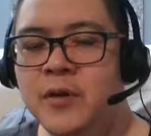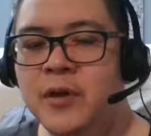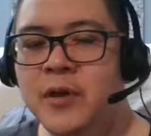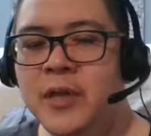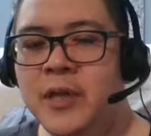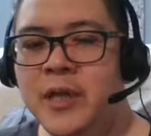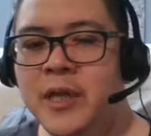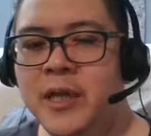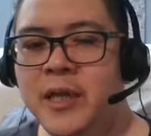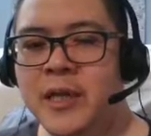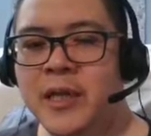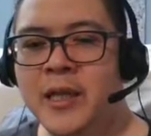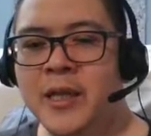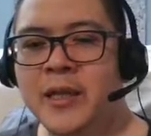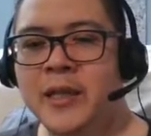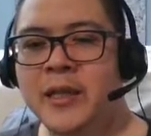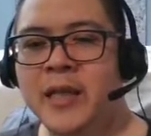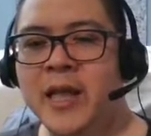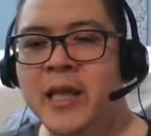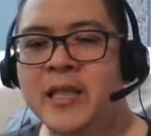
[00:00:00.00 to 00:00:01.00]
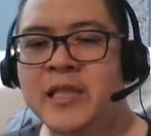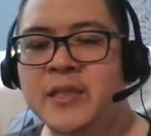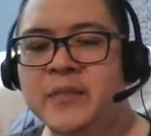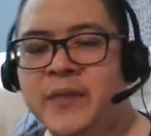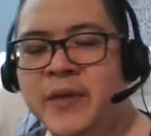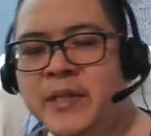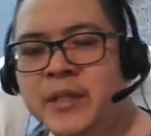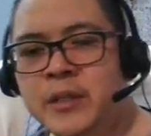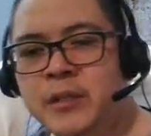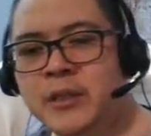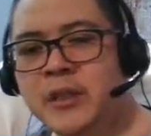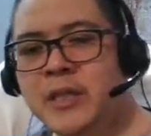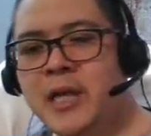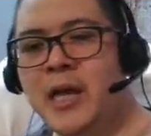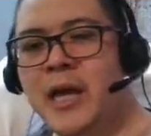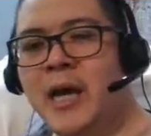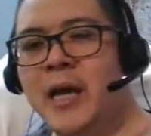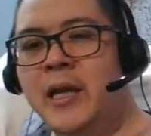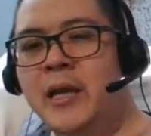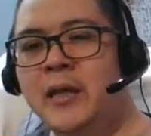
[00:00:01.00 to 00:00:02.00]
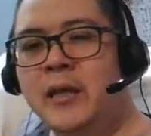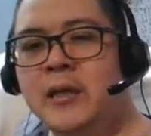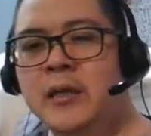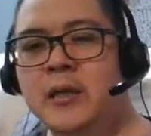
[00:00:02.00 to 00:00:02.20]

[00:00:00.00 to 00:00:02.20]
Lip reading: the Death's Vigil side,